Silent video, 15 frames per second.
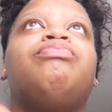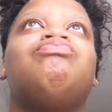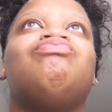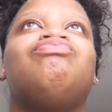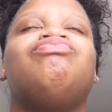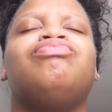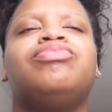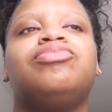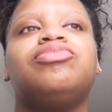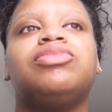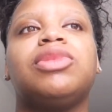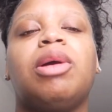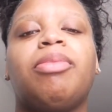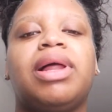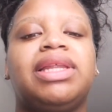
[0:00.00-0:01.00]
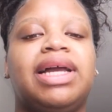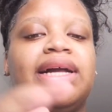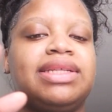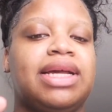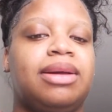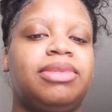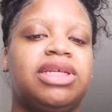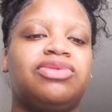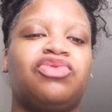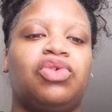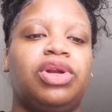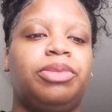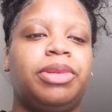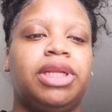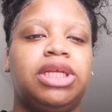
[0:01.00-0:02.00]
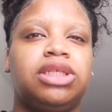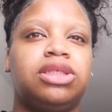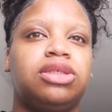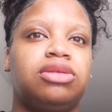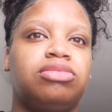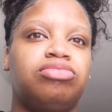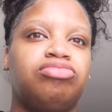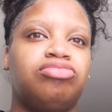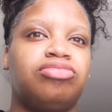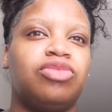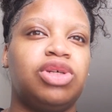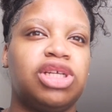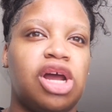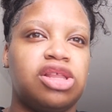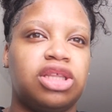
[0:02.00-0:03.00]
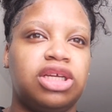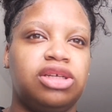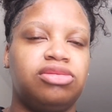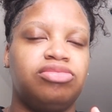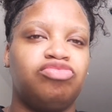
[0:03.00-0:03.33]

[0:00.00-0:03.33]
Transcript: Mm, I probably got time. That's forty minutes. What y'all think?